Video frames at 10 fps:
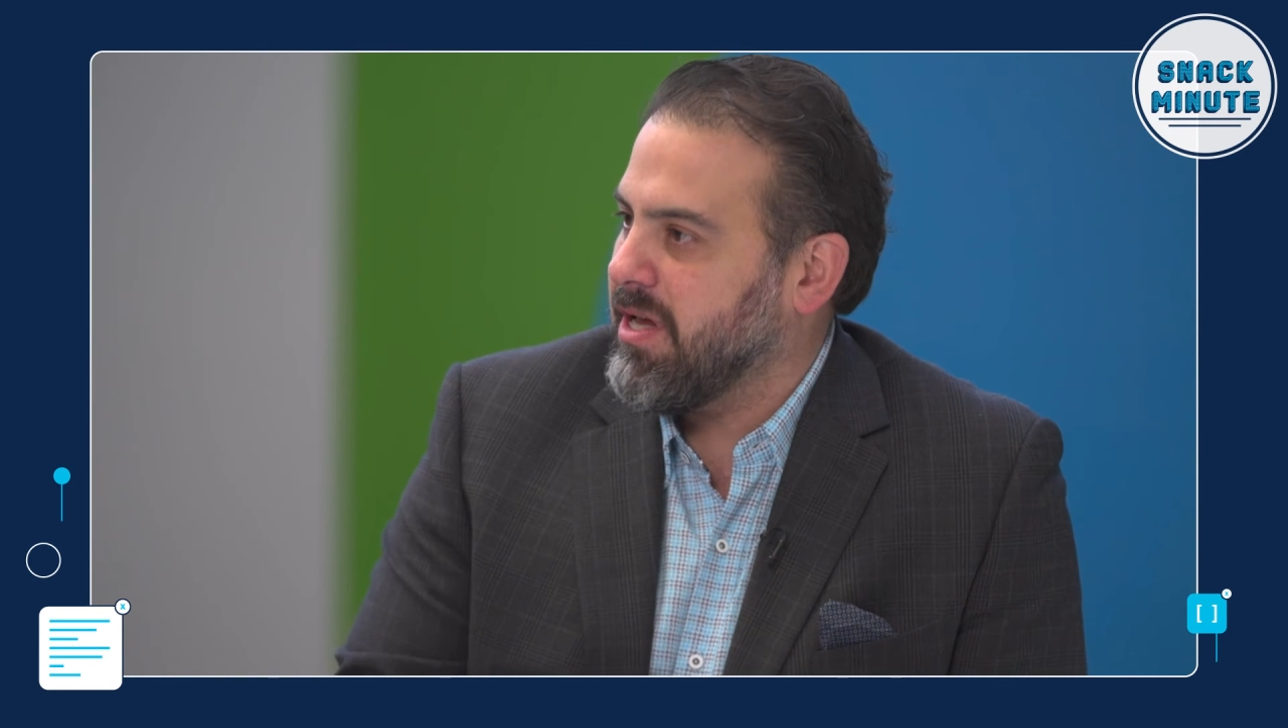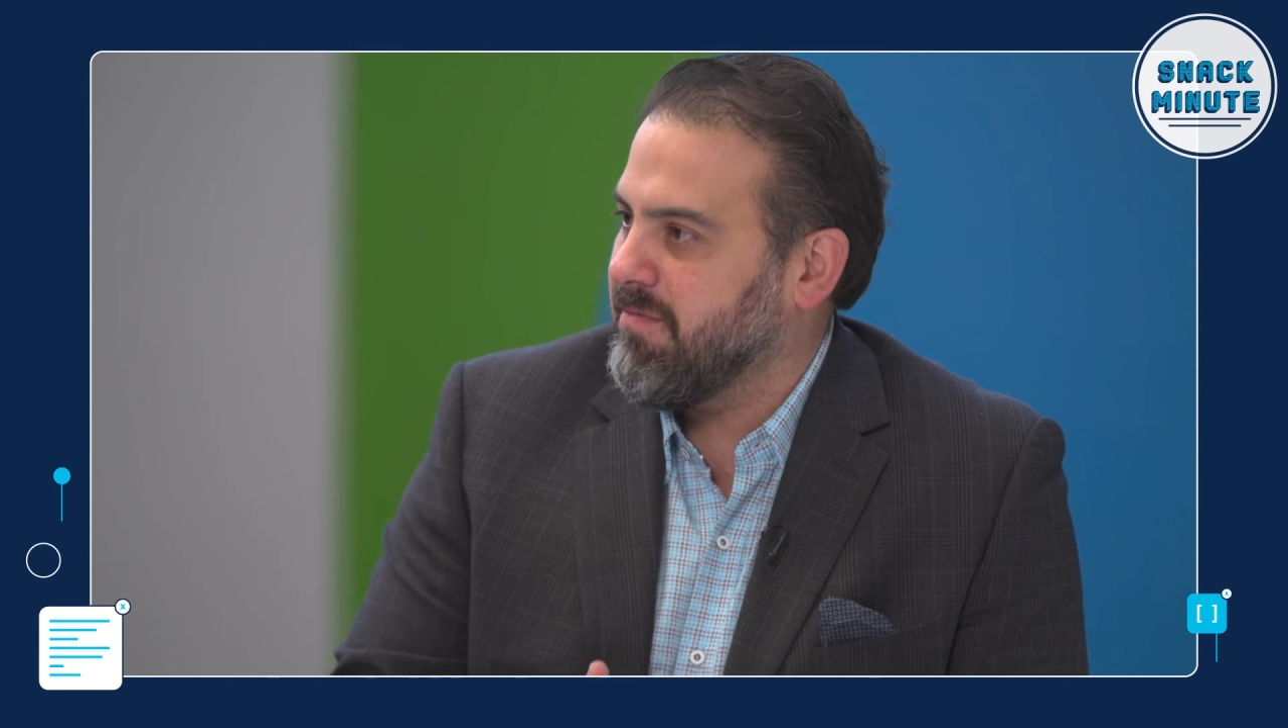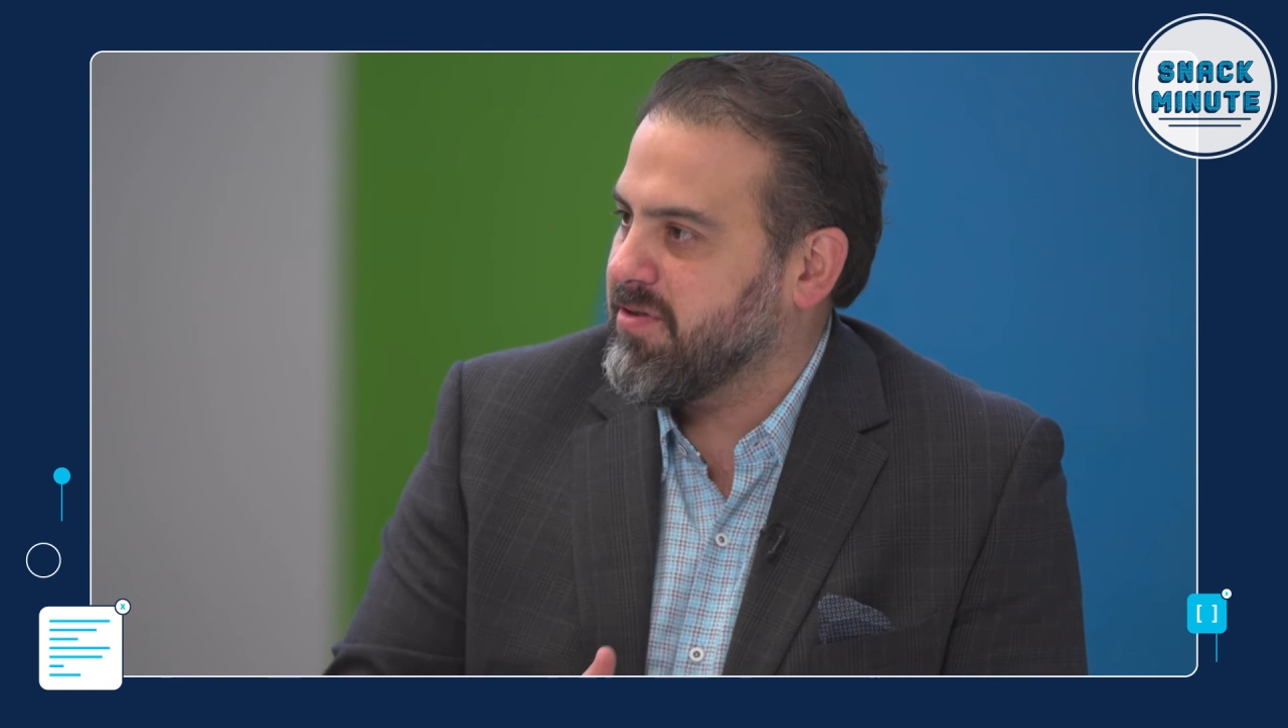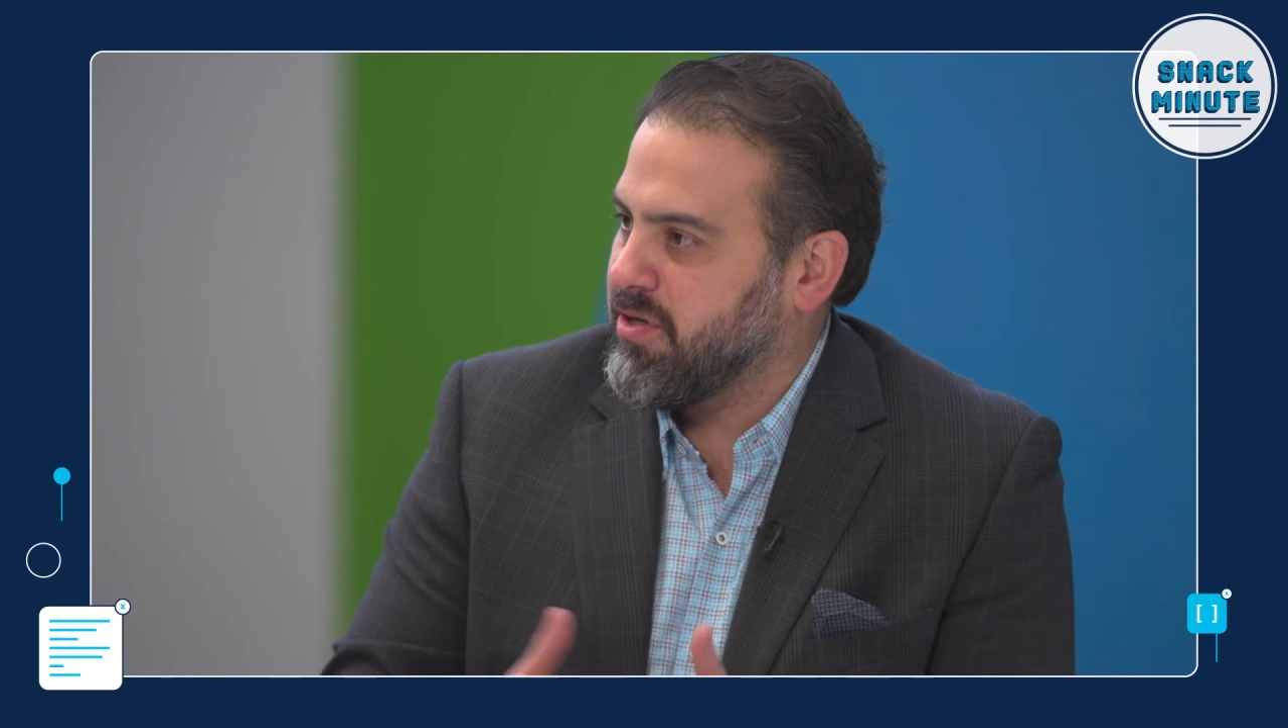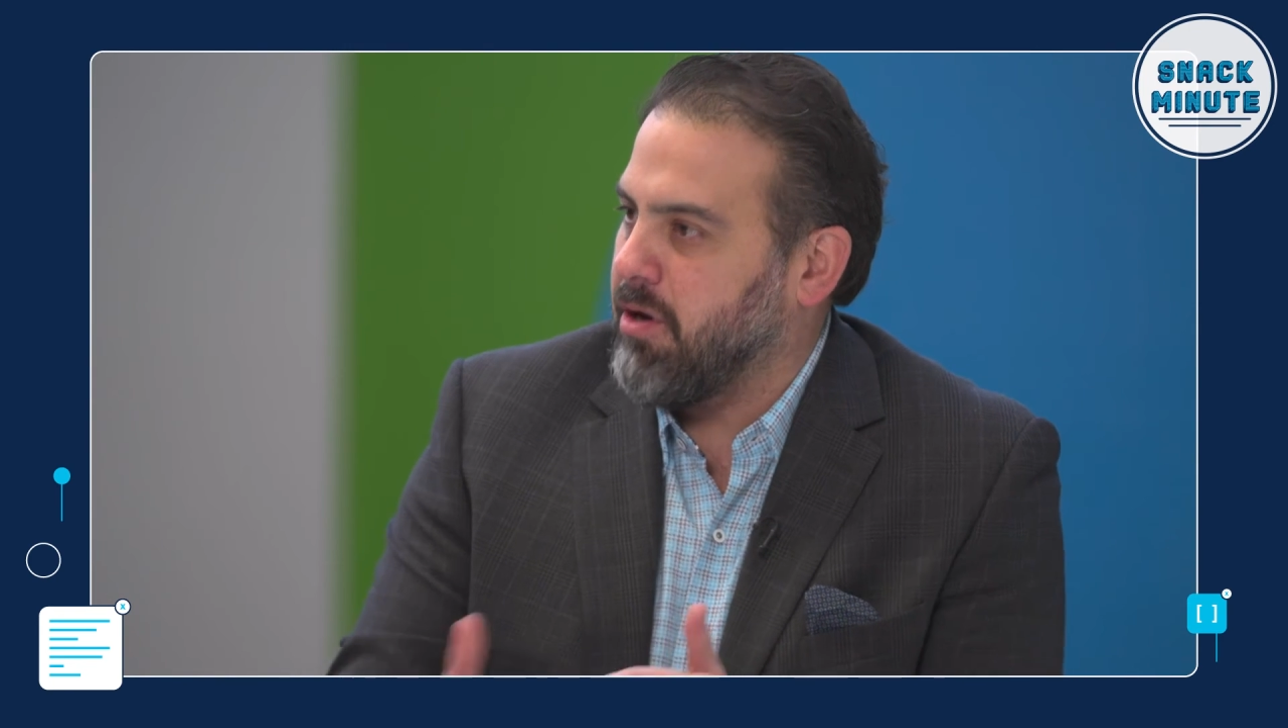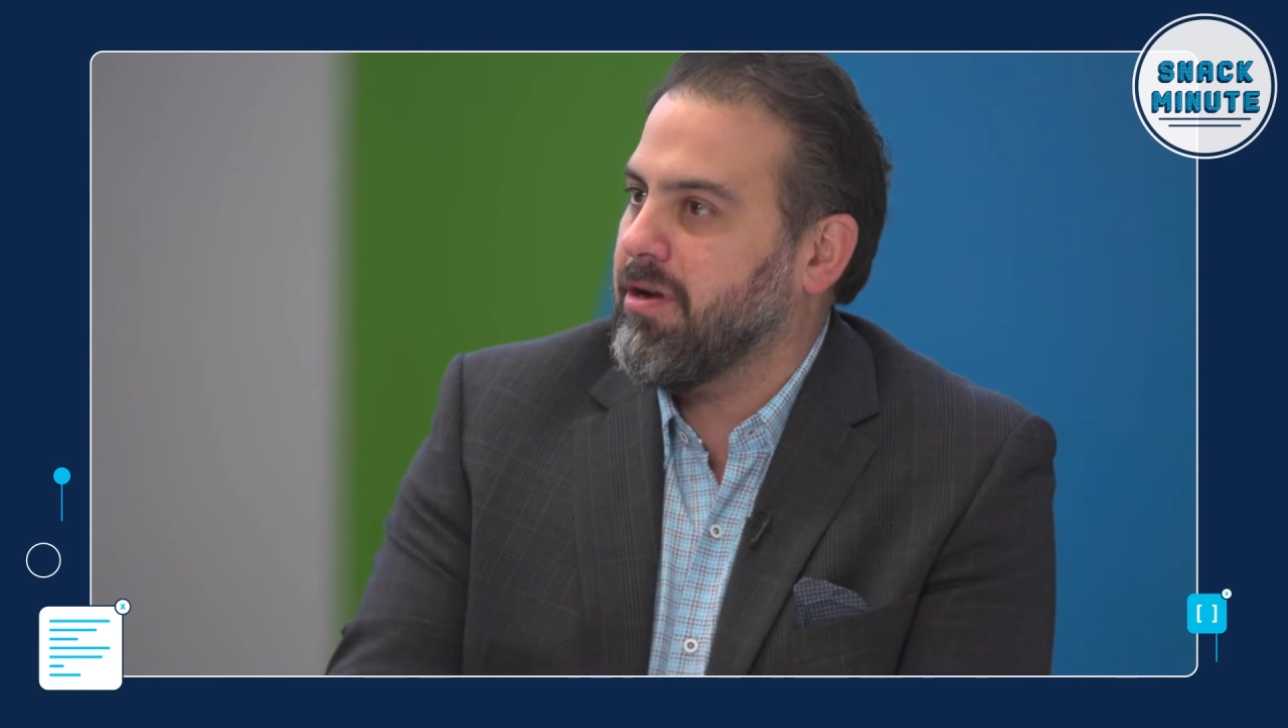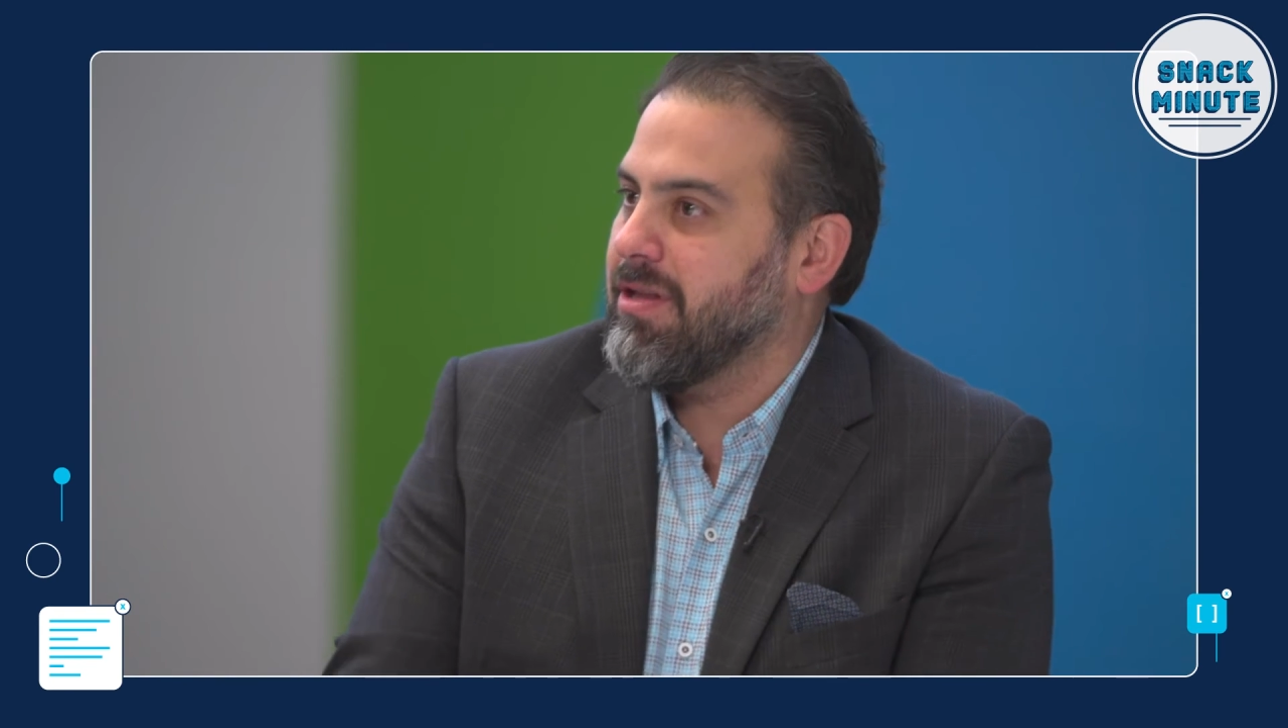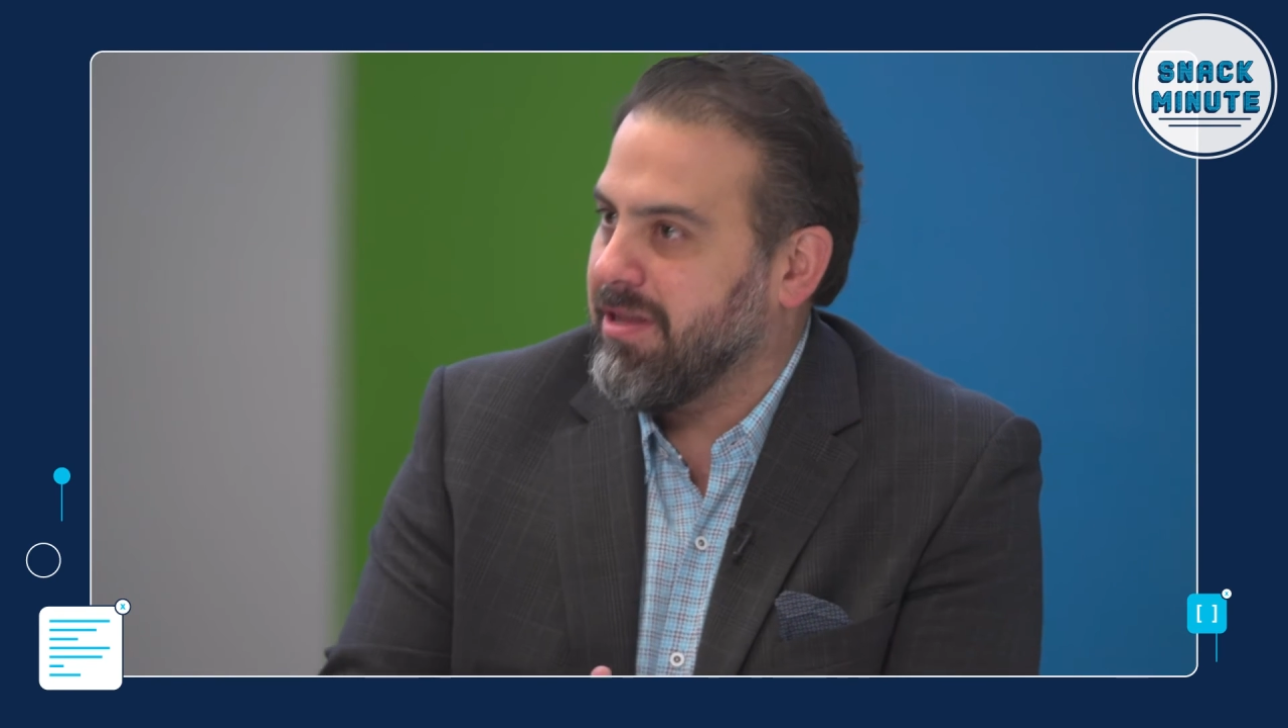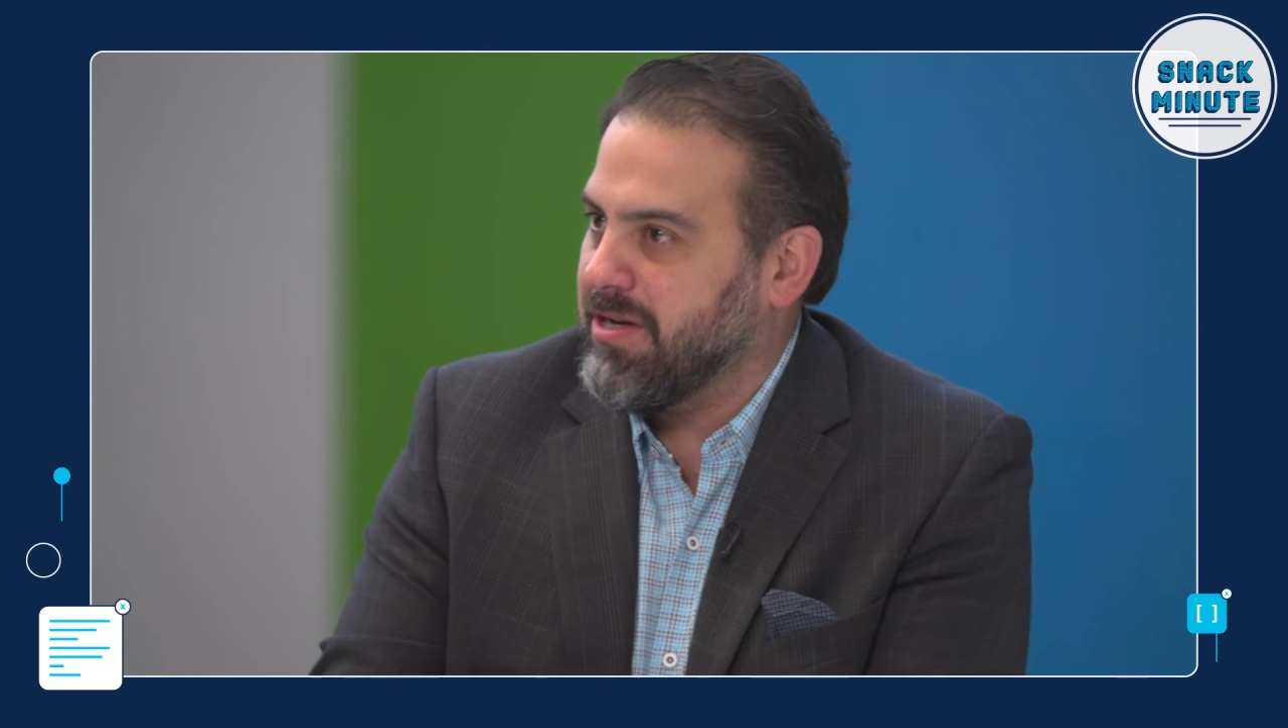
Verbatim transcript: that have started